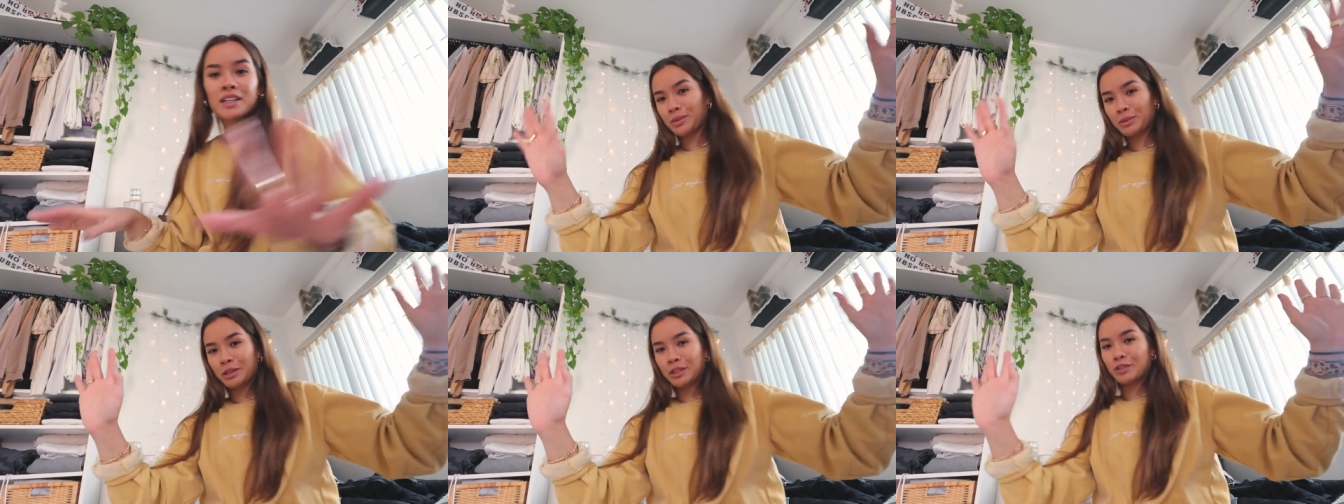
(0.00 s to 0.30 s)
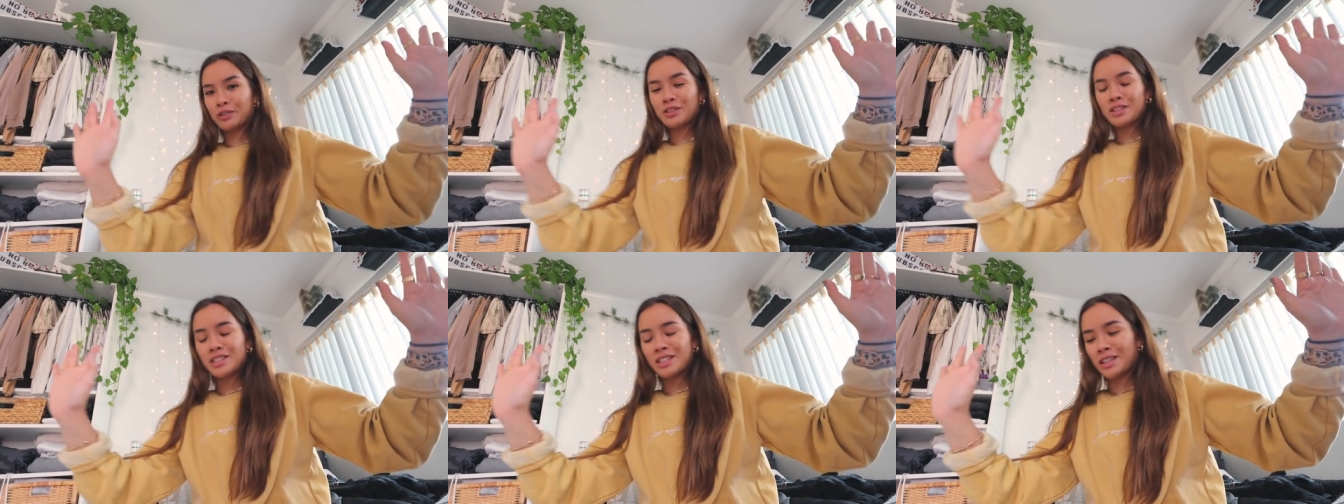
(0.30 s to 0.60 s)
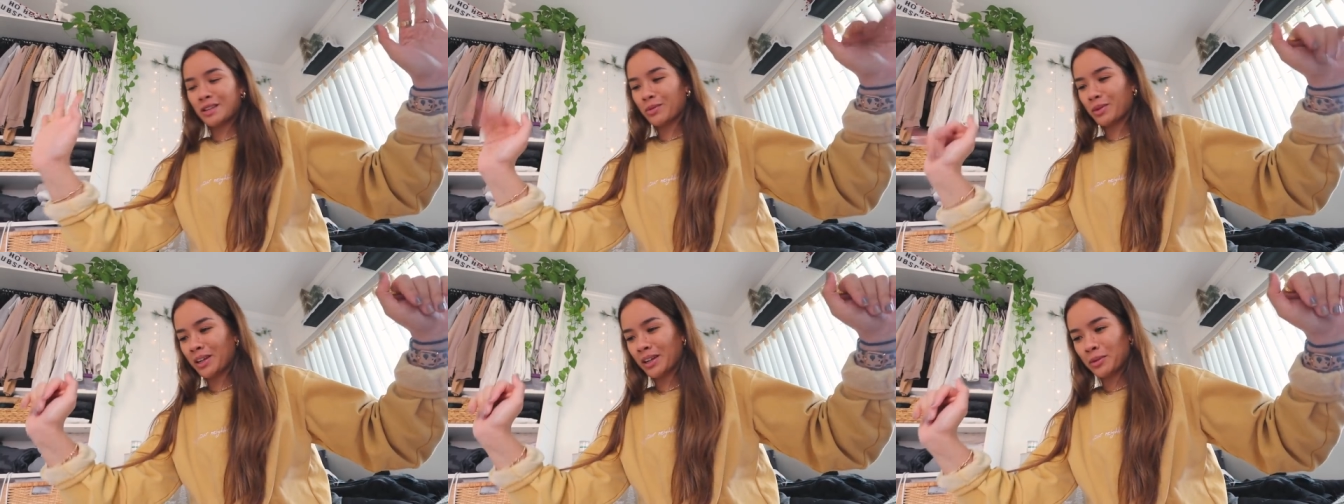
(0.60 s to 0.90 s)
but you'll see
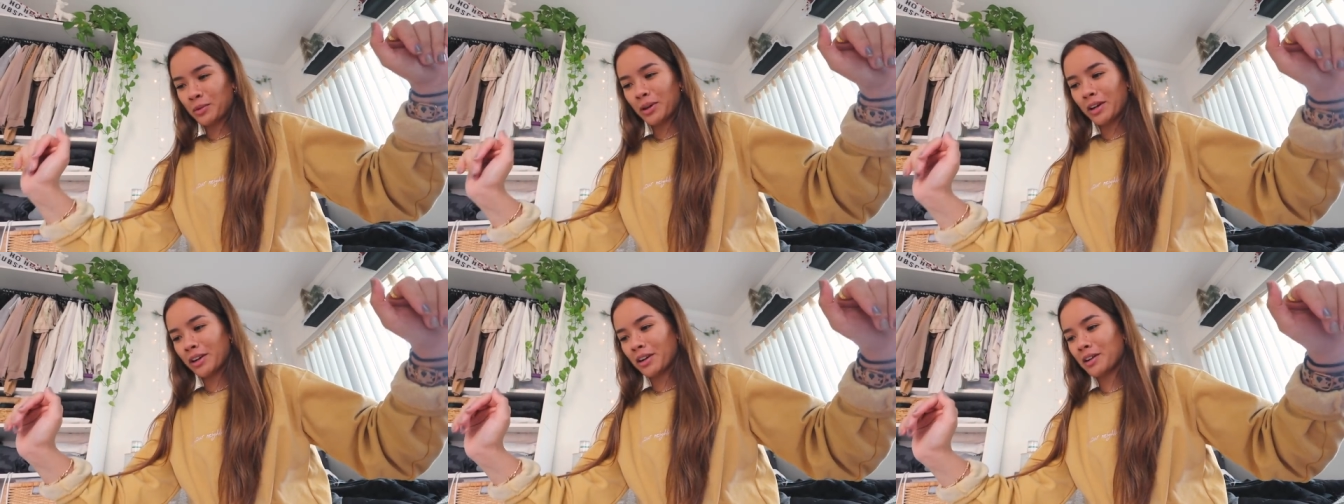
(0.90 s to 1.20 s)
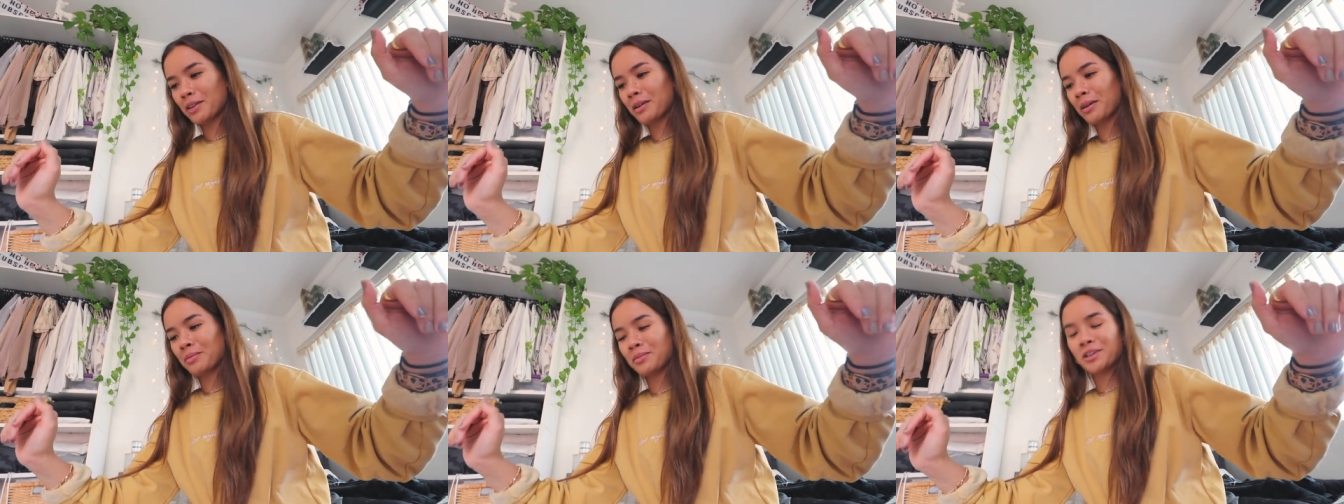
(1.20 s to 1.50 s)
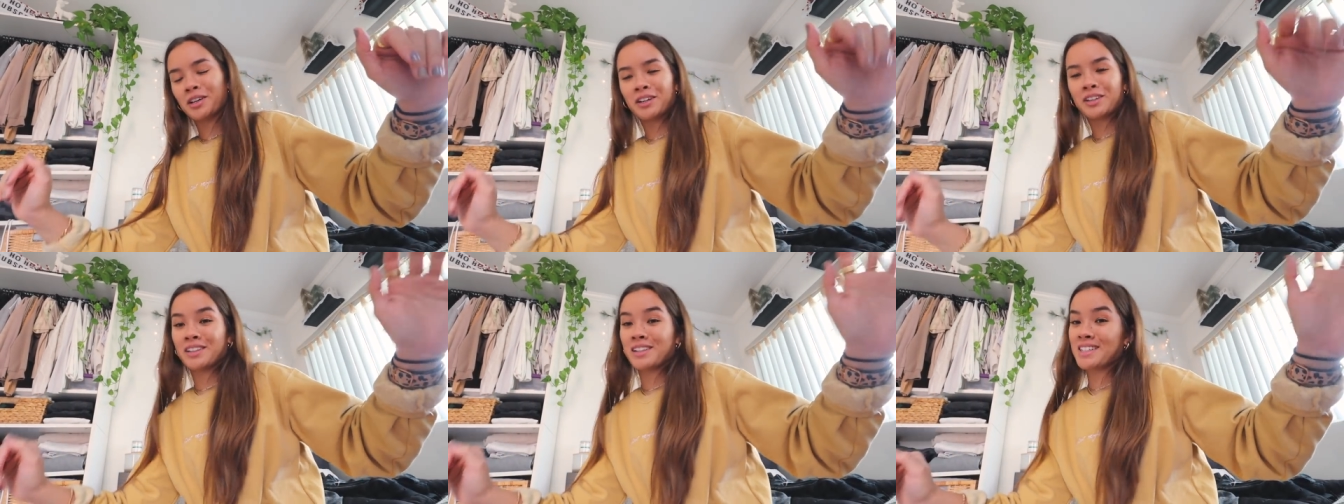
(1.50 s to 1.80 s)
it when I wear it. I'm
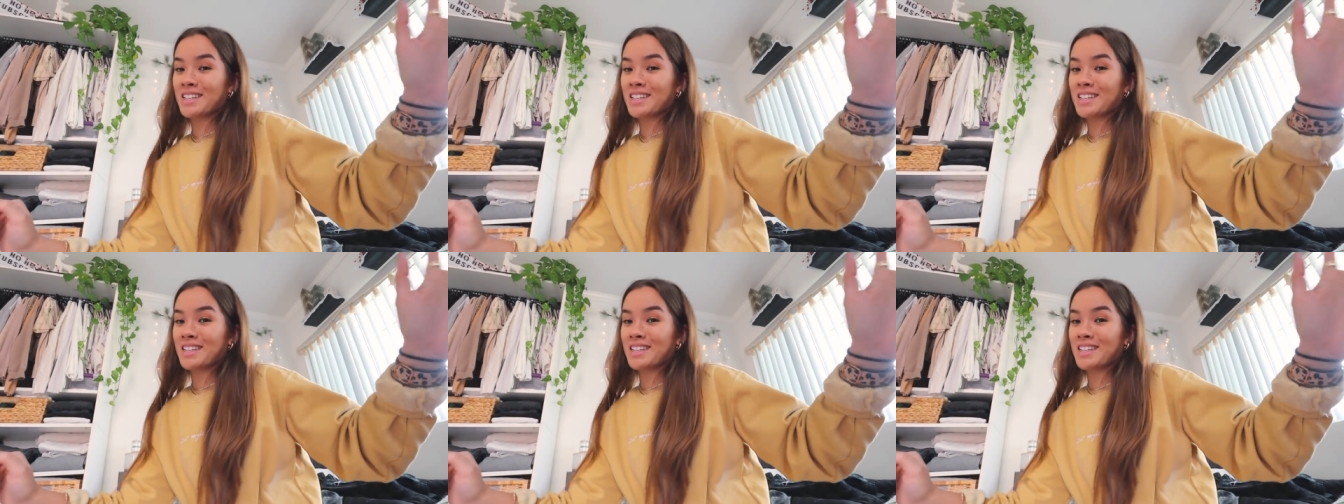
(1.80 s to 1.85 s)
not gonna